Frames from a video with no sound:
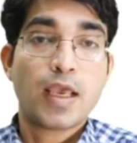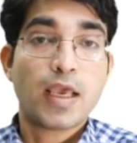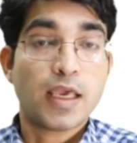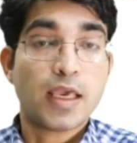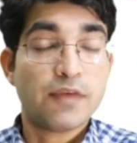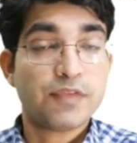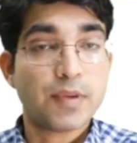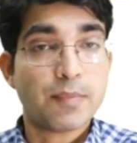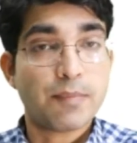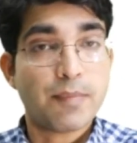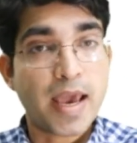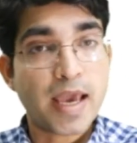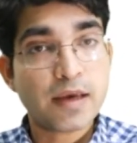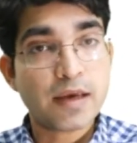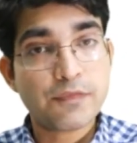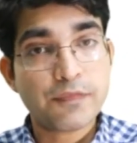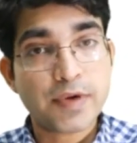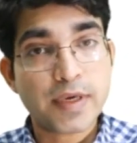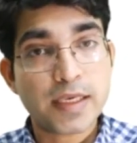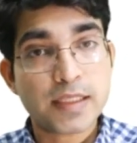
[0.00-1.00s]
If the
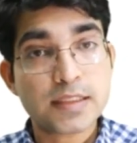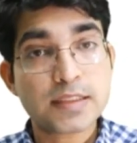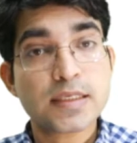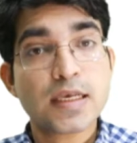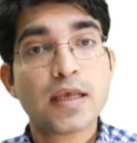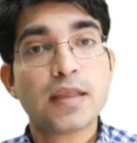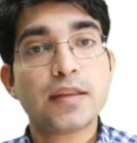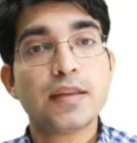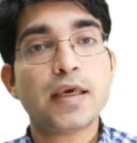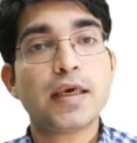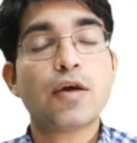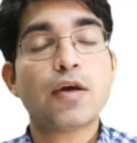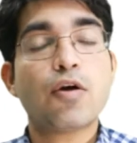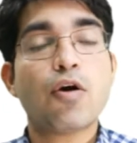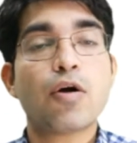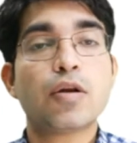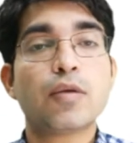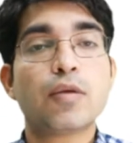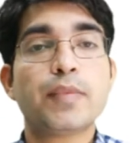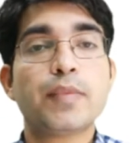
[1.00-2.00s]
bank fails, the
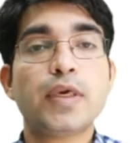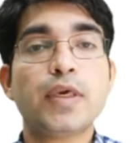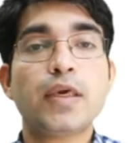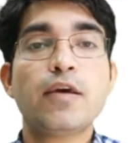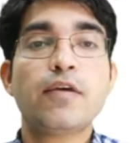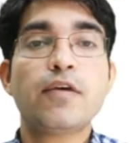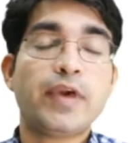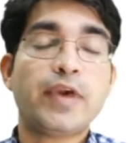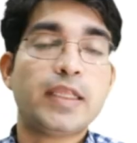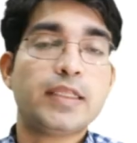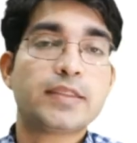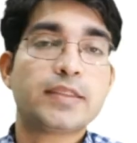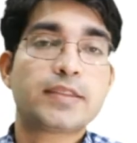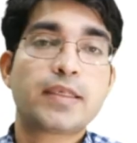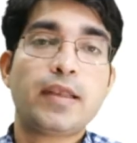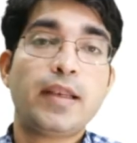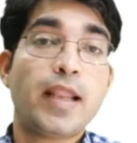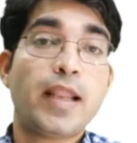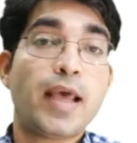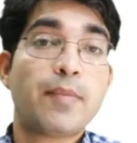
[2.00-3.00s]
economy fails.
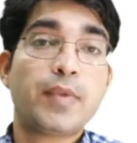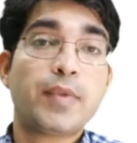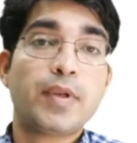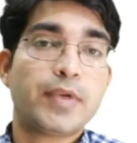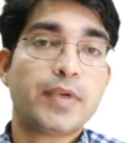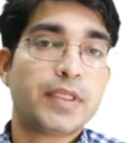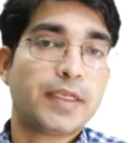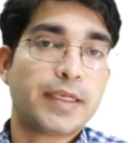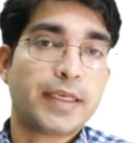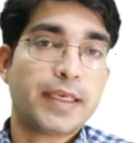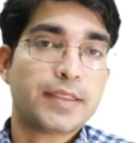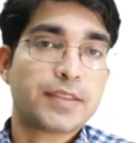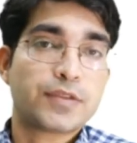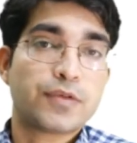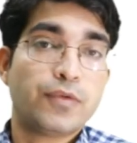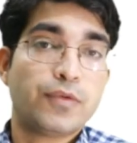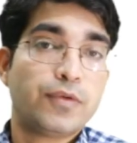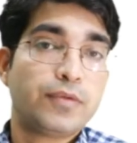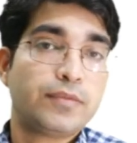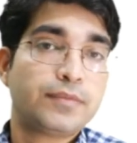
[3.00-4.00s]
Lehman Brothers case, you
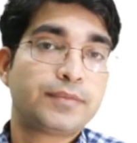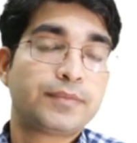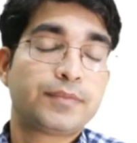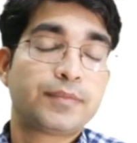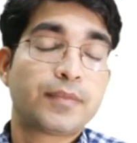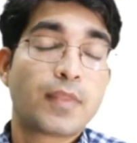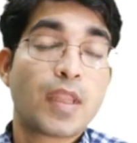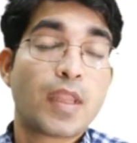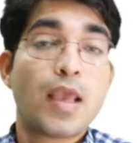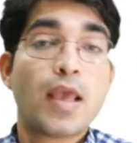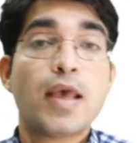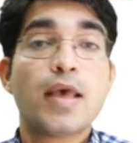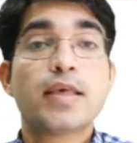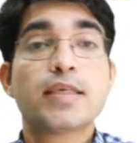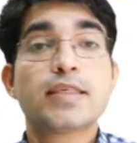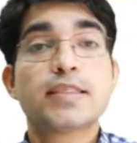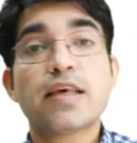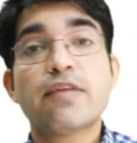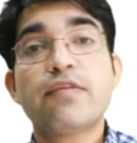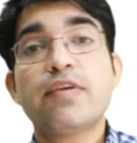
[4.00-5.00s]
know.
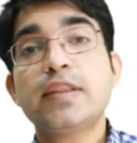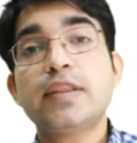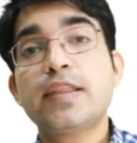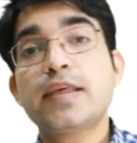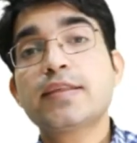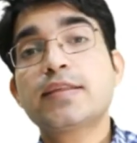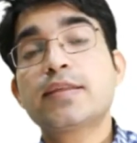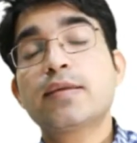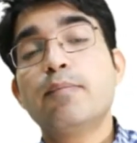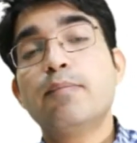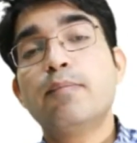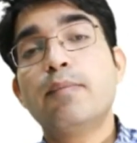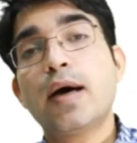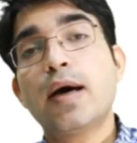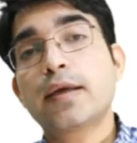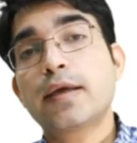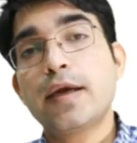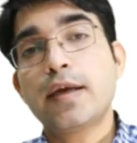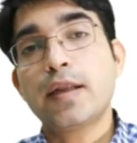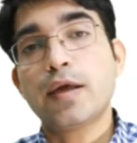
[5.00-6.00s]
Seventh is
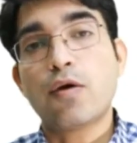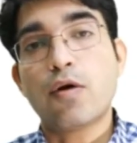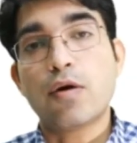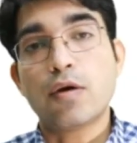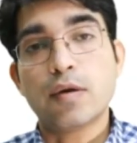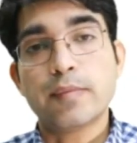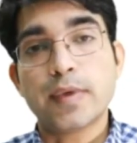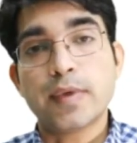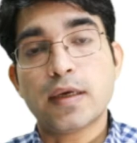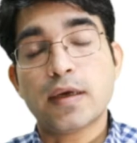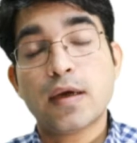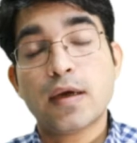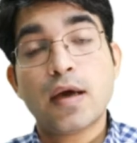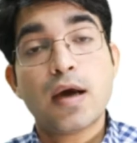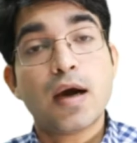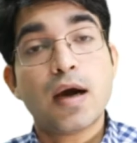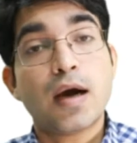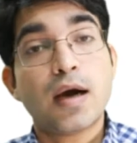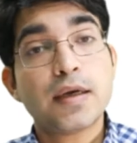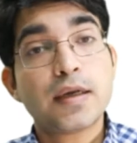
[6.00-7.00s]
market economy.
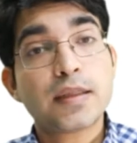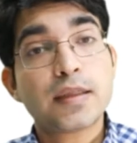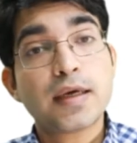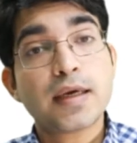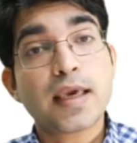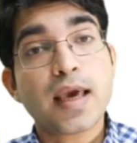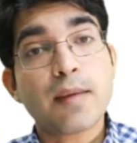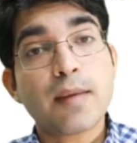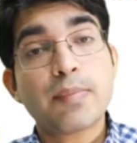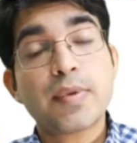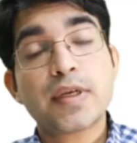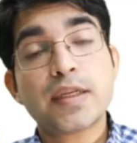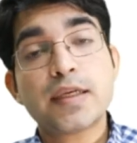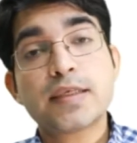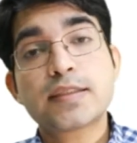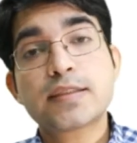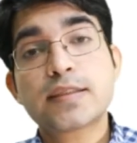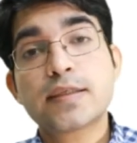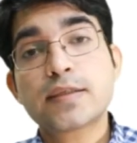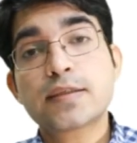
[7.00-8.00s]
Under the
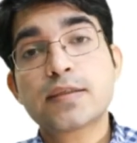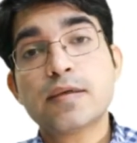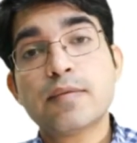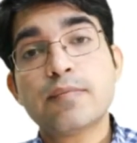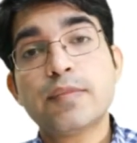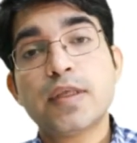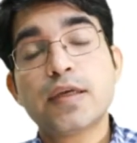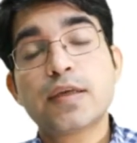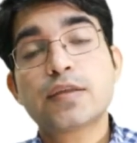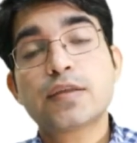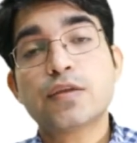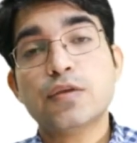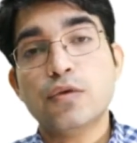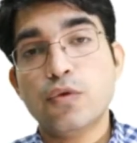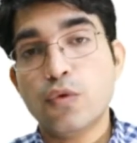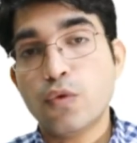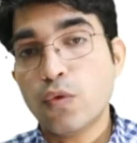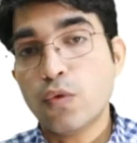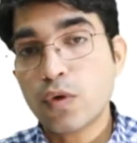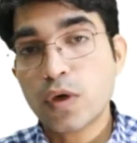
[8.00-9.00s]
capitalist system, there is
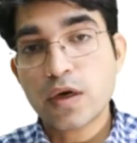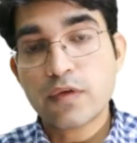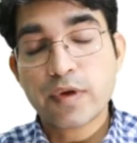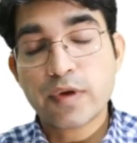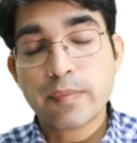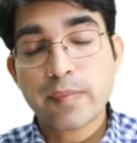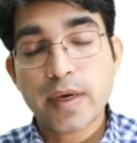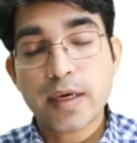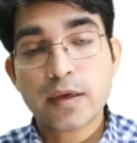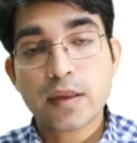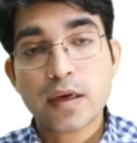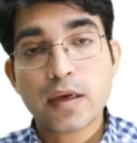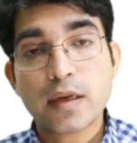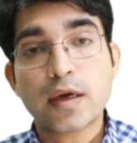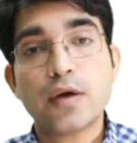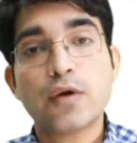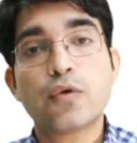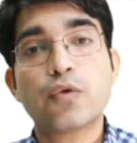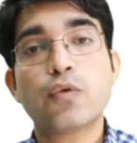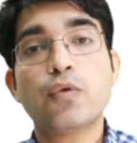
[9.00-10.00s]
no governmental
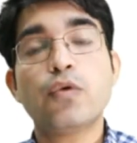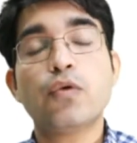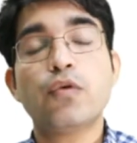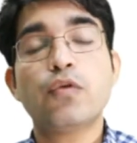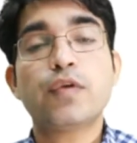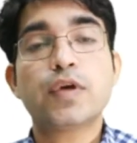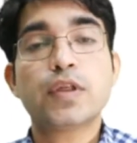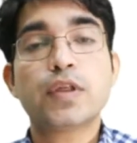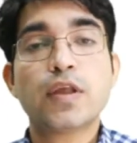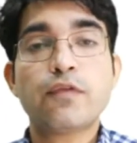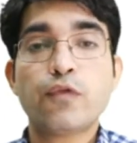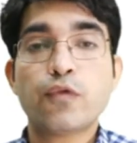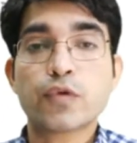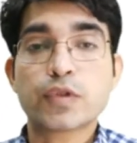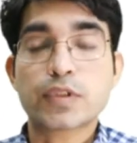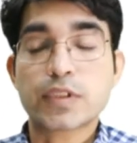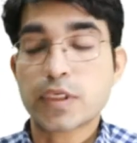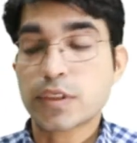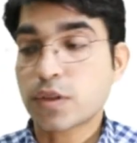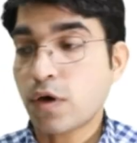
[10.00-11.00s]
control over the
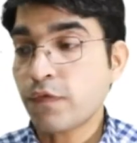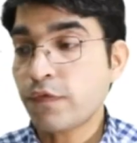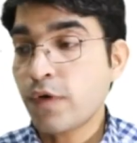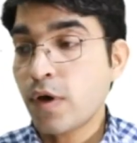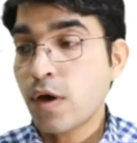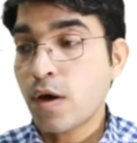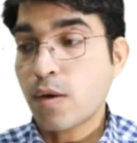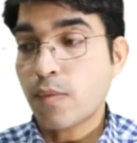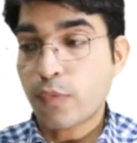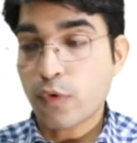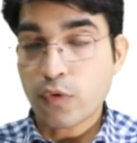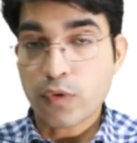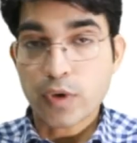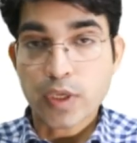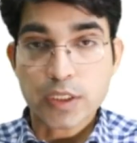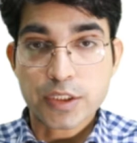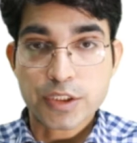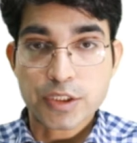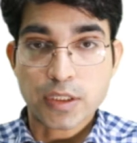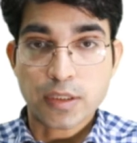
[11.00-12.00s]
forces of
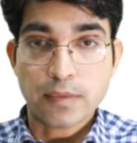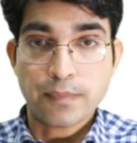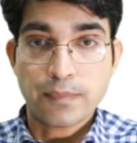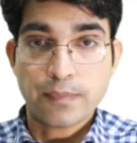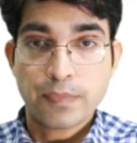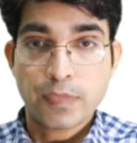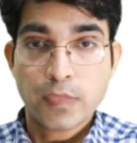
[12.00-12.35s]
production,